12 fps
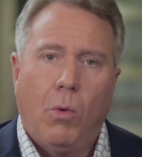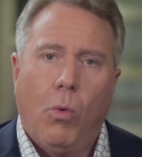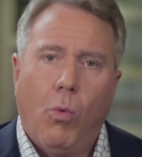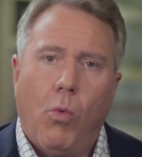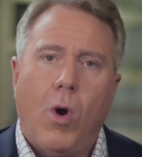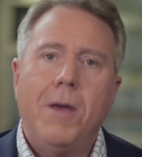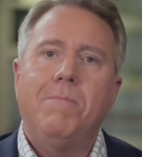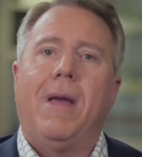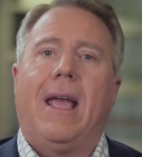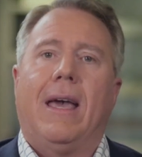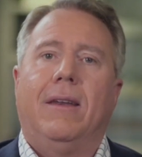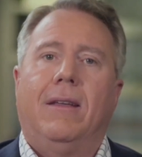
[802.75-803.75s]
one
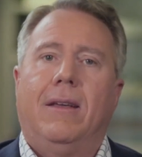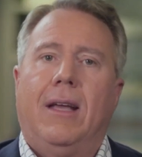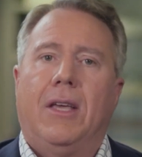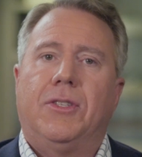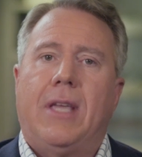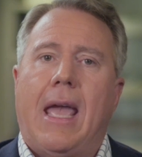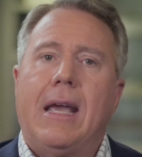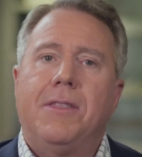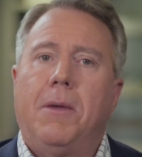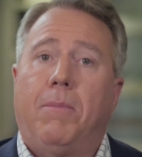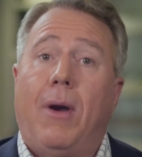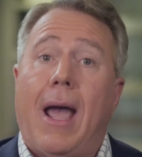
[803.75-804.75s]
man has taken
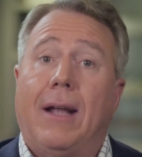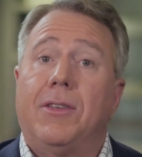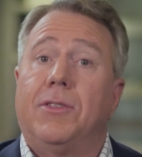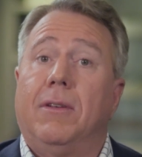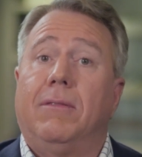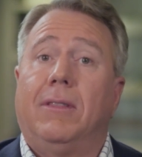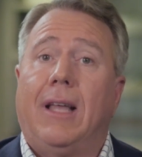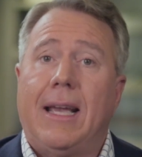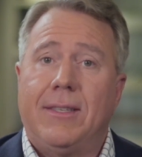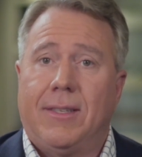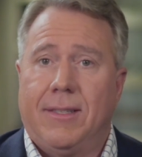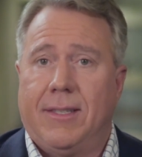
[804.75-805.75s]
the practice of
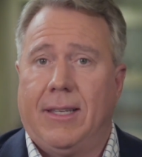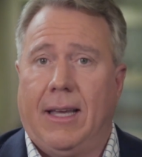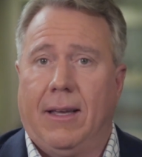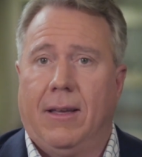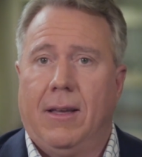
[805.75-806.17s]
licensing,